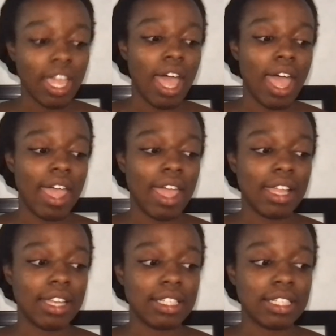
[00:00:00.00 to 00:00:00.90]

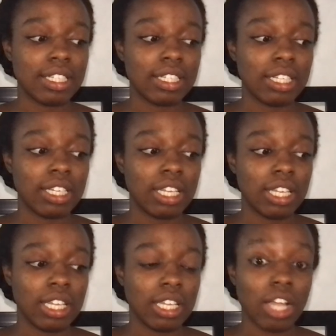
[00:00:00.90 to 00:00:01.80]
and
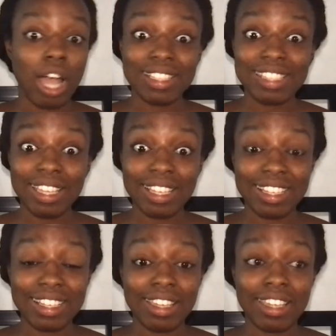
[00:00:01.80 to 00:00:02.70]
got sick
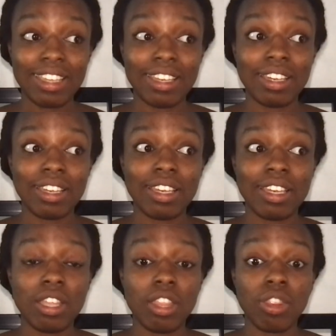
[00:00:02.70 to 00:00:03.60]
and
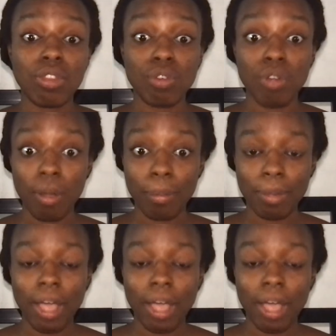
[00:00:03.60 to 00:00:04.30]
threw up.